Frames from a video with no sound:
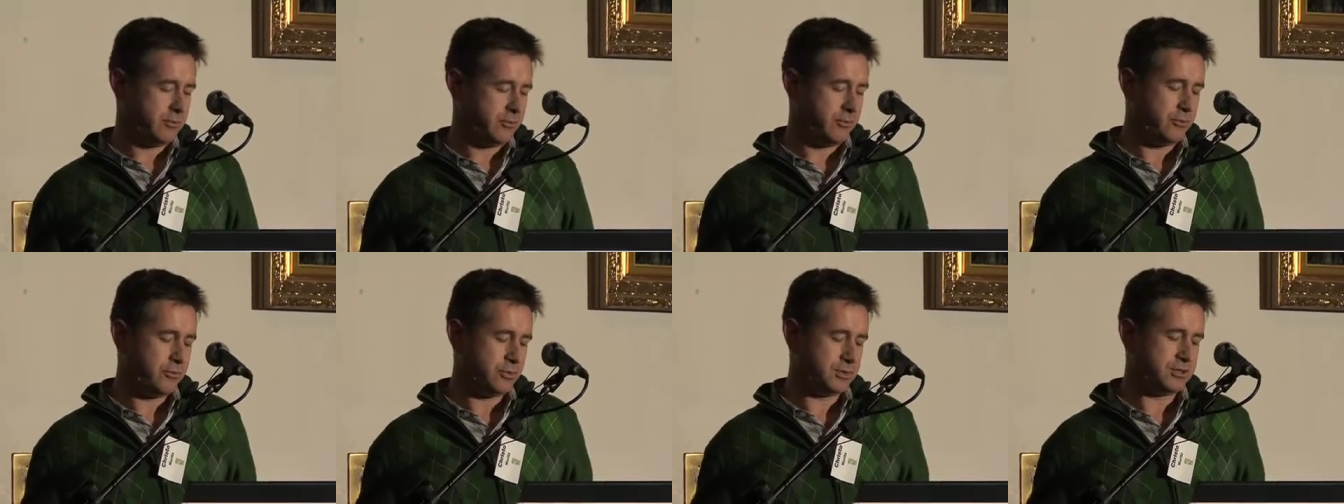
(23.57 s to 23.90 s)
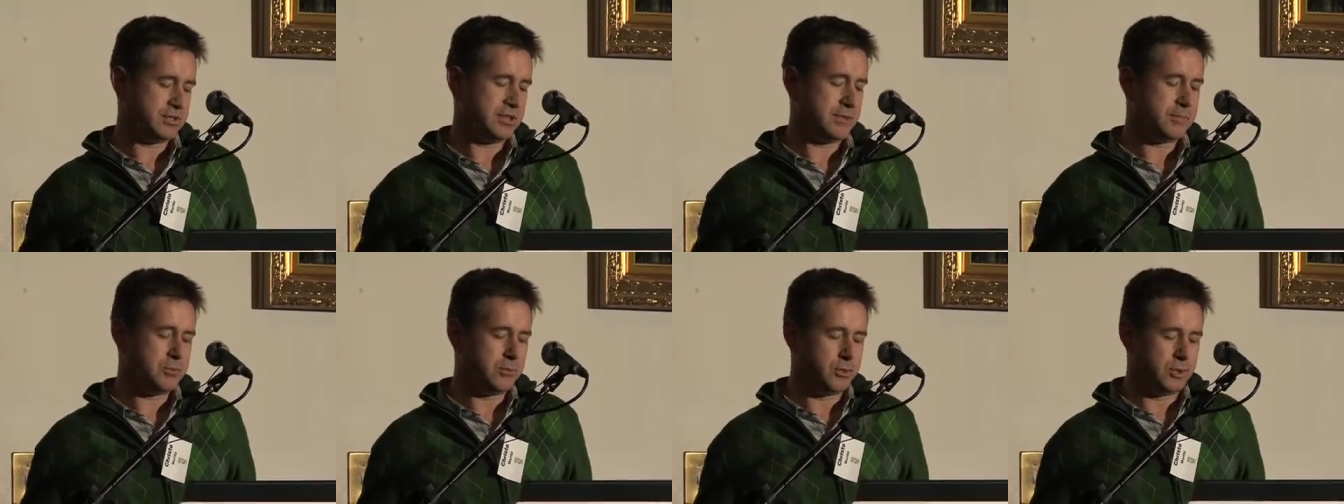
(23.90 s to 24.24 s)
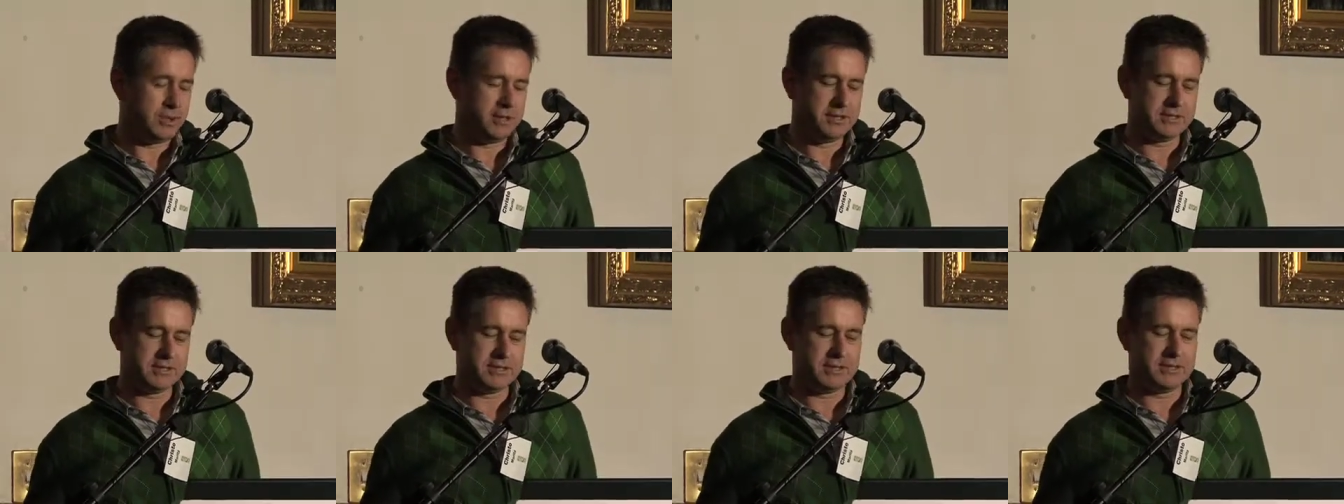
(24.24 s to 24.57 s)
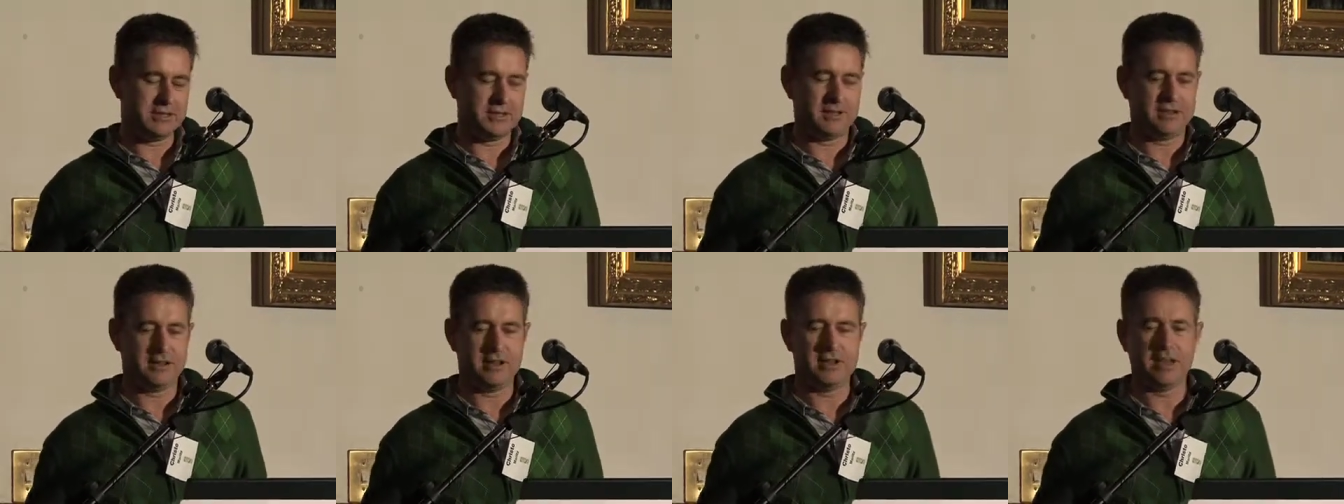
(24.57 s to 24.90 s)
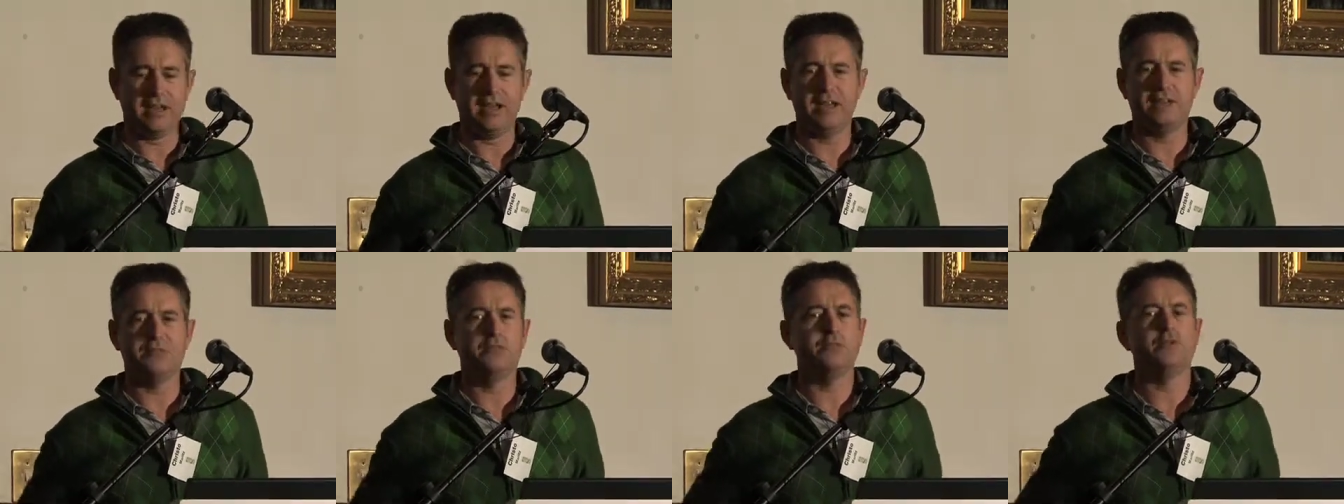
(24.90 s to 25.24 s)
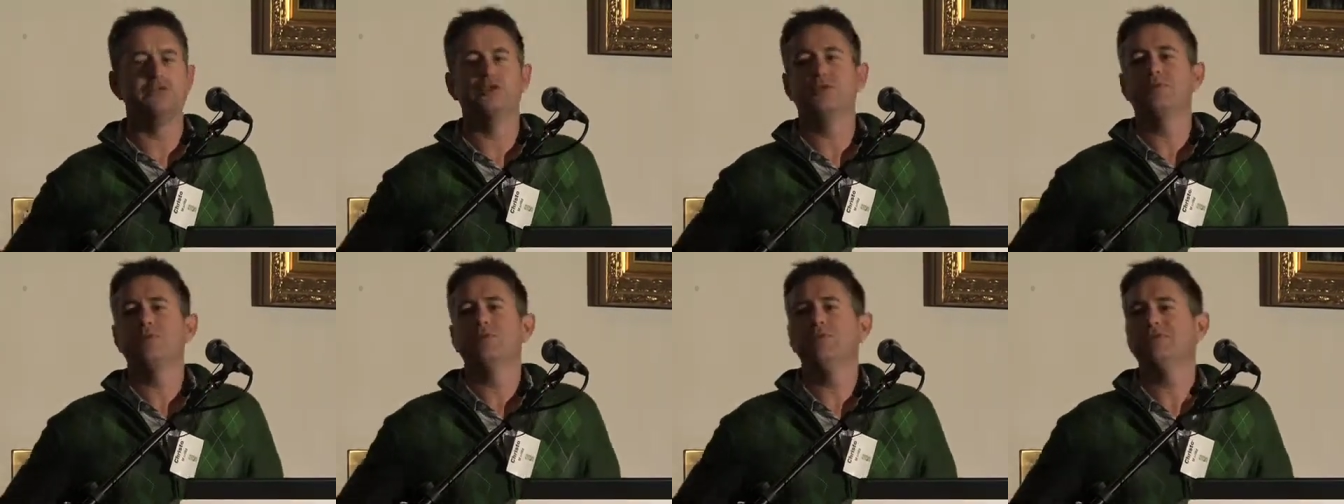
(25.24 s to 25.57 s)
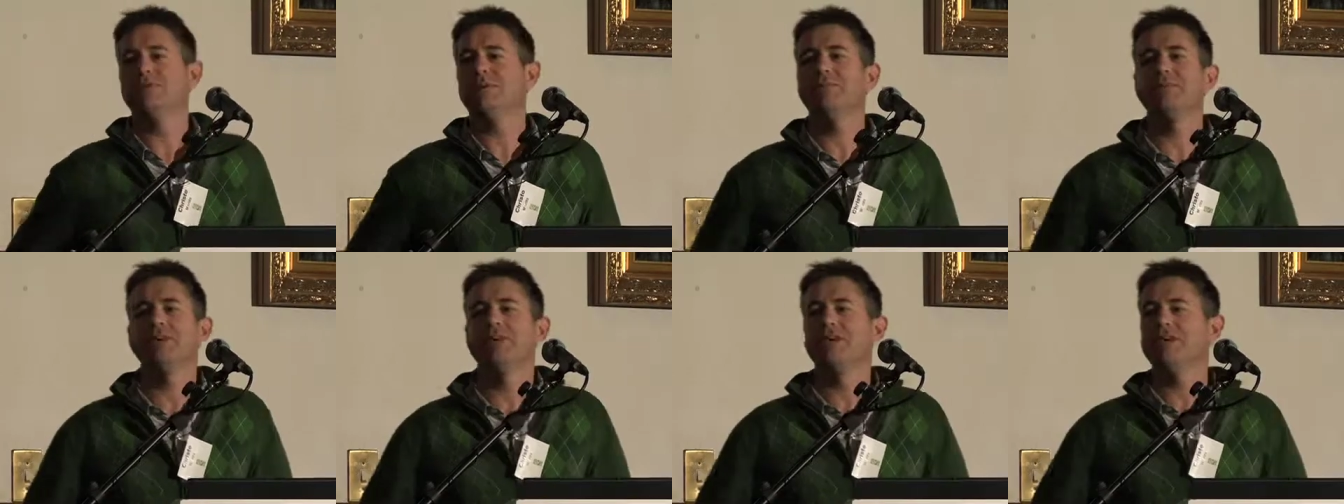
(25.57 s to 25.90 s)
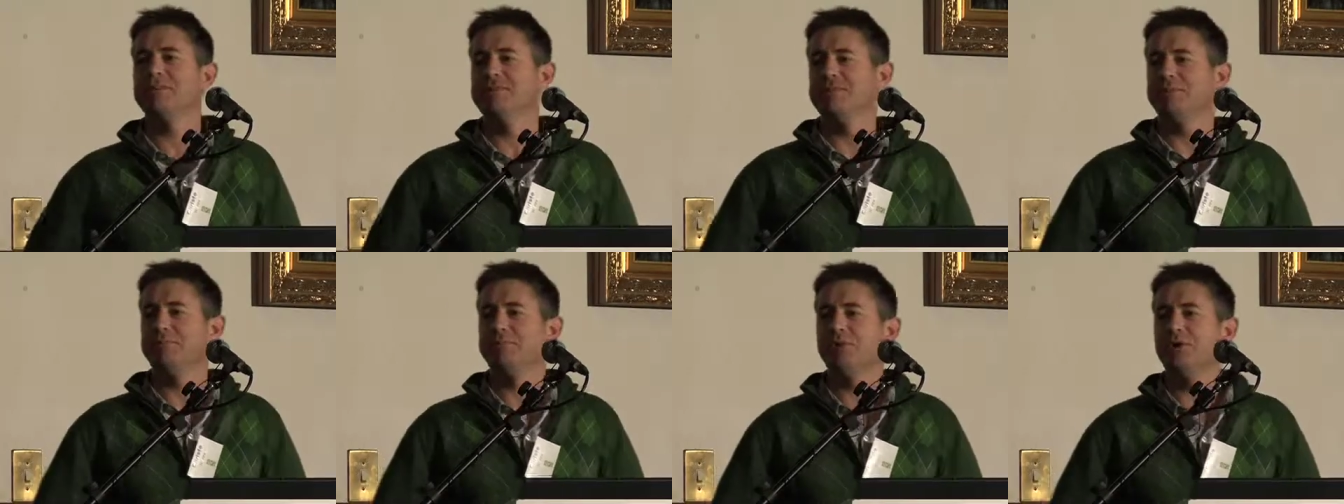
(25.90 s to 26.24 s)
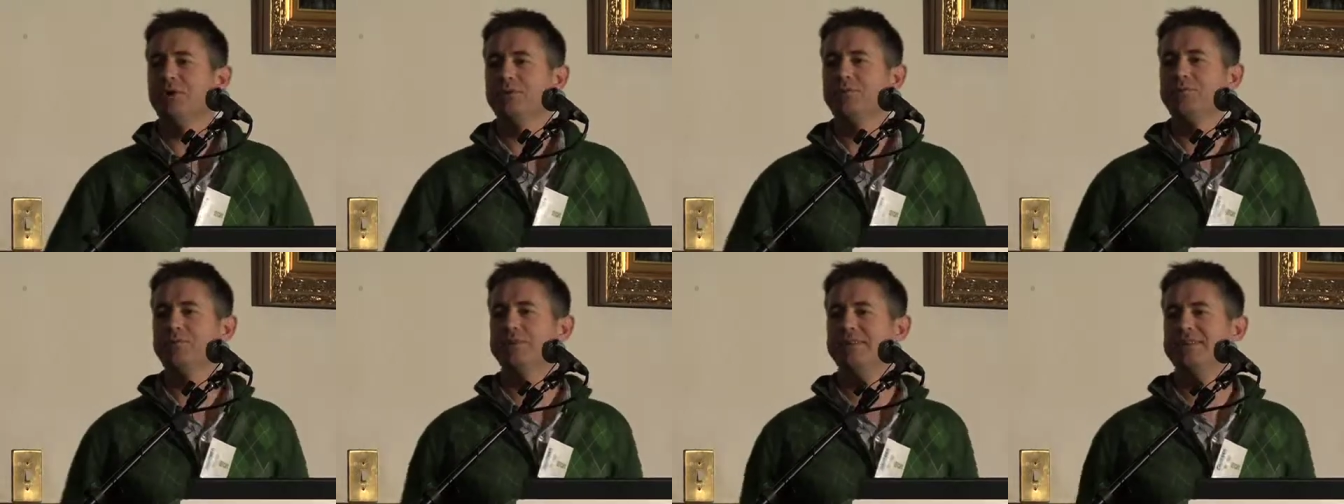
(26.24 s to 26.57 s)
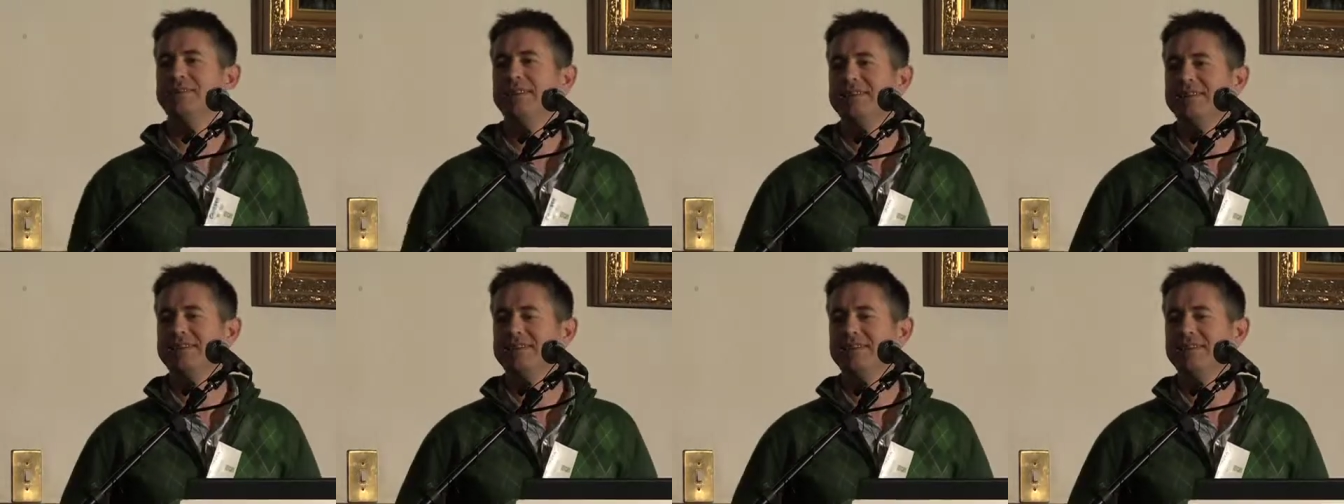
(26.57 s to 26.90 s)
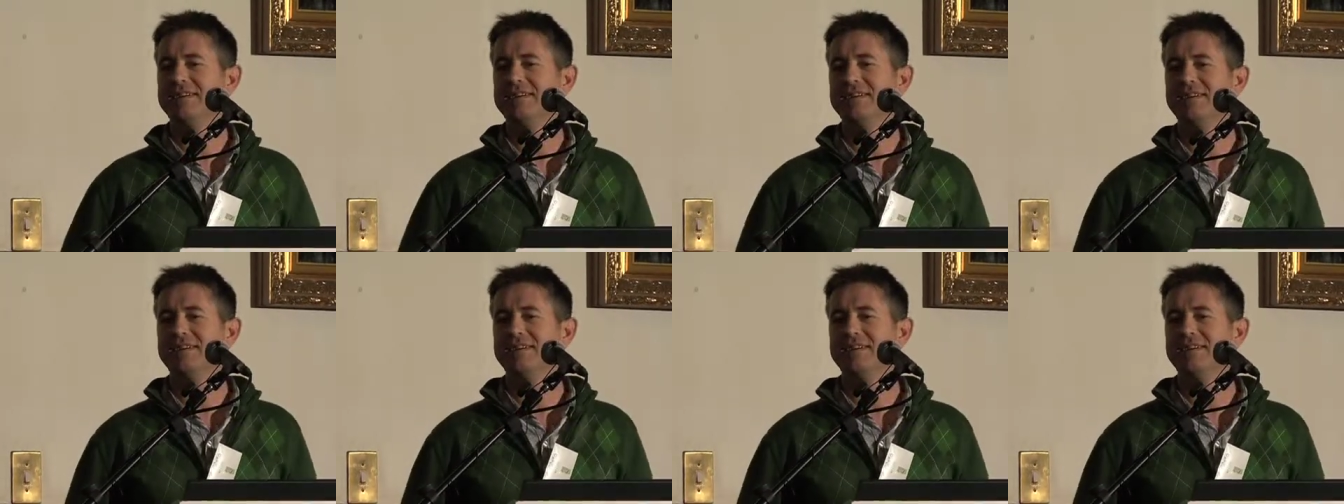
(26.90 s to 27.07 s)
for some reason, I had to drop off something at his apartment, and